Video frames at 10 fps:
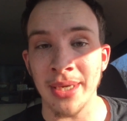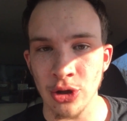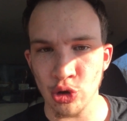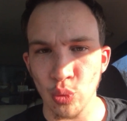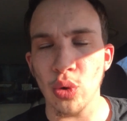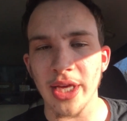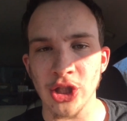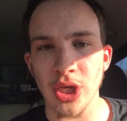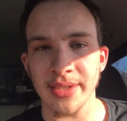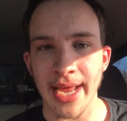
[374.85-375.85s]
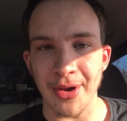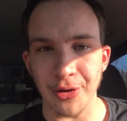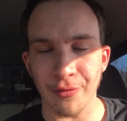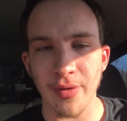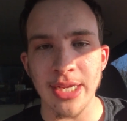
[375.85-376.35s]
because you will get shut
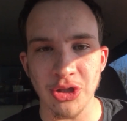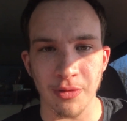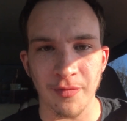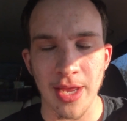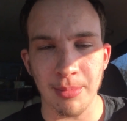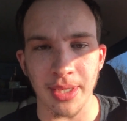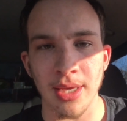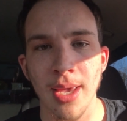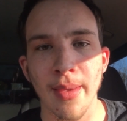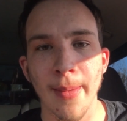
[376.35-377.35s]
down. Your friends, your family,